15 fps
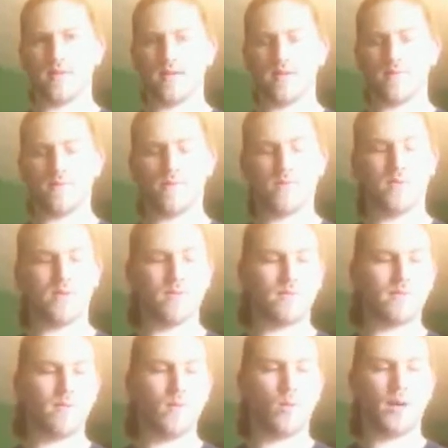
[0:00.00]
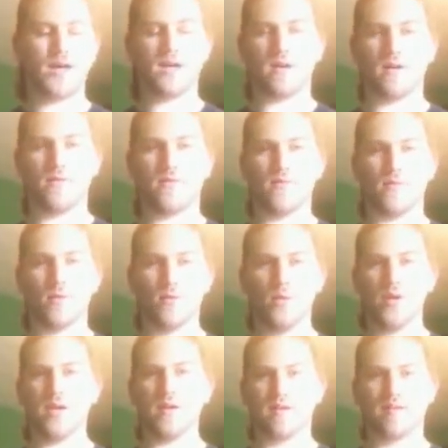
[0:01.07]
the weight of
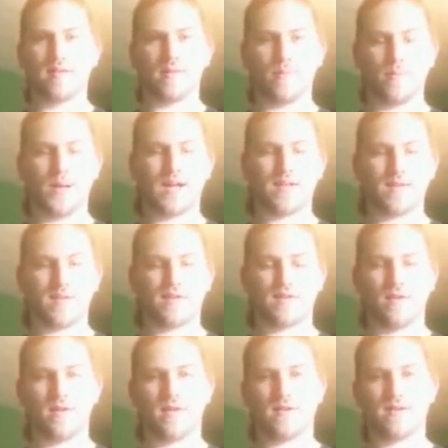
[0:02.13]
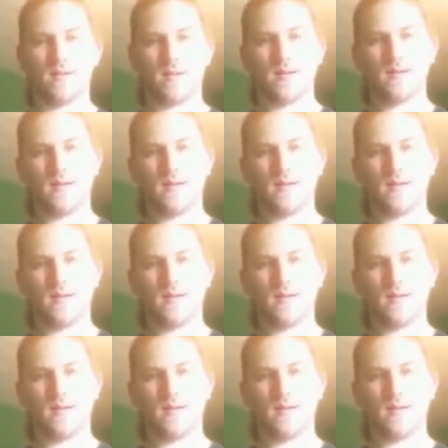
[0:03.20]
real bastard swords.